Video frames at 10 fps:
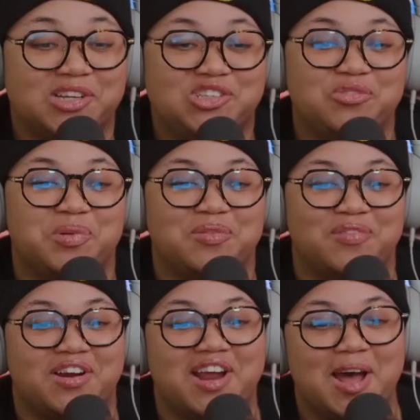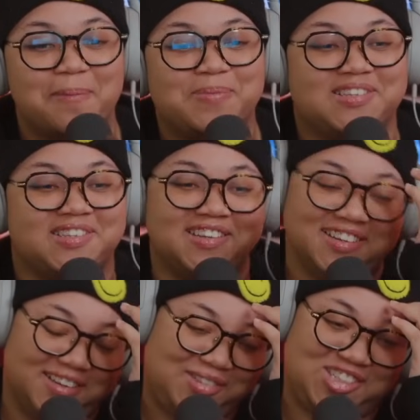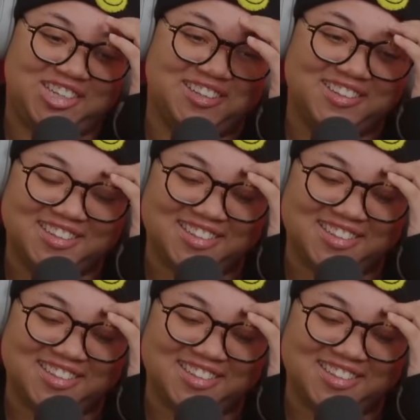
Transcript: you've been very opposite. I'm chill.